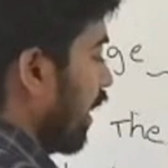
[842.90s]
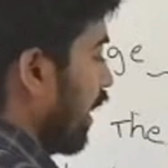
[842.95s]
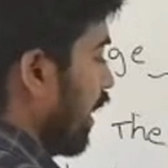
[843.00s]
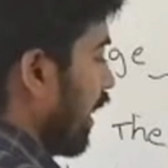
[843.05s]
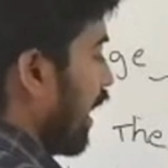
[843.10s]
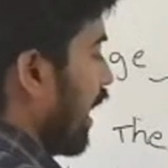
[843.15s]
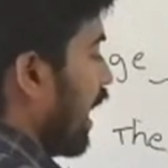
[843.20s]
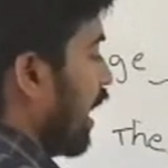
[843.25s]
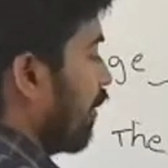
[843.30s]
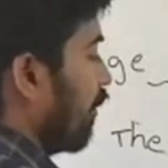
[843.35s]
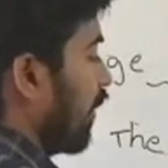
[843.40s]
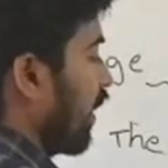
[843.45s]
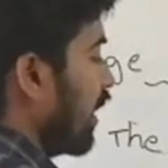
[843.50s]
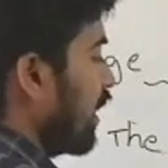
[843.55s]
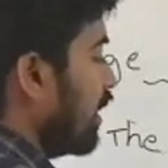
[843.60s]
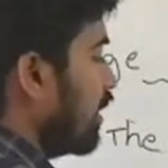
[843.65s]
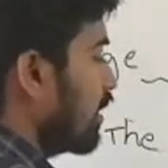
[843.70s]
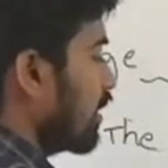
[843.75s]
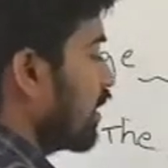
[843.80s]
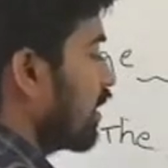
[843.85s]

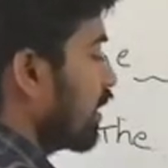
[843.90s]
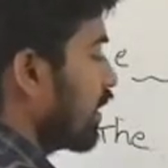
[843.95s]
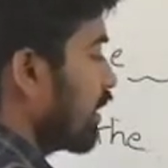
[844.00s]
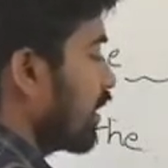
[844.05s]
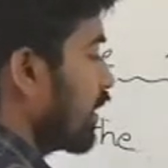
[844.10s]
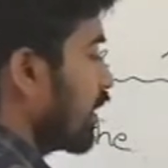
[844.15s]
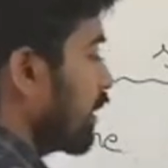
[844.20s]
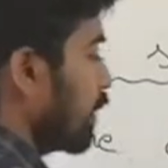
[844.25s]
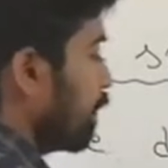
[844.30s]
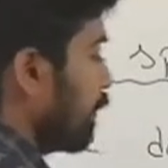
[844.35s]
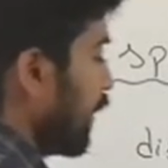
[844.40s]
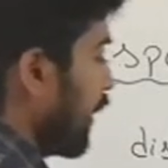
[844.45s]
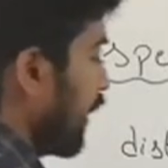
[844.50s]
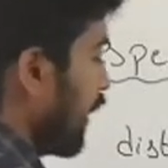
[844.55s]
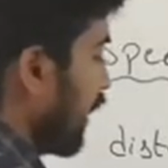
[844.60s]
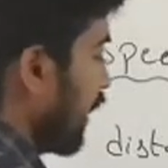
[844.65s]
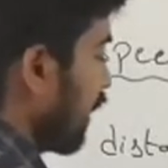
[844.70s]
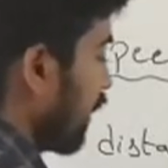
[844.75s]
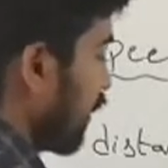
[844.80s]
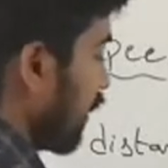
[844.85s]
average
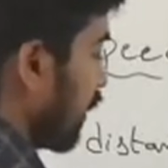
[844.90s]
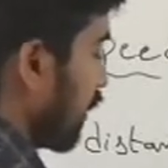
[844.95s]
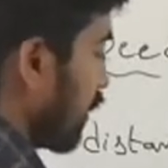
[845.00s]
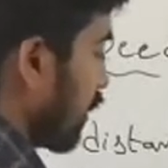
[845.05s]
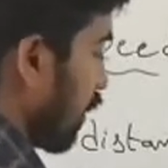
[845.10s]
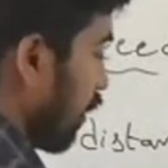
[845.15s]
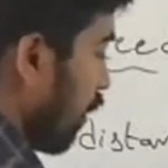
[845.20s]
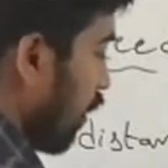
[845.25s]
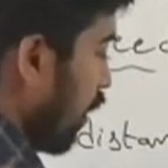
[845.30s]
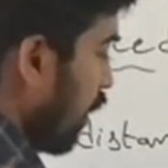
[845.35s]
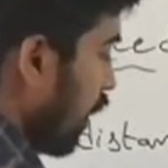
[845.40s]
speed. Is called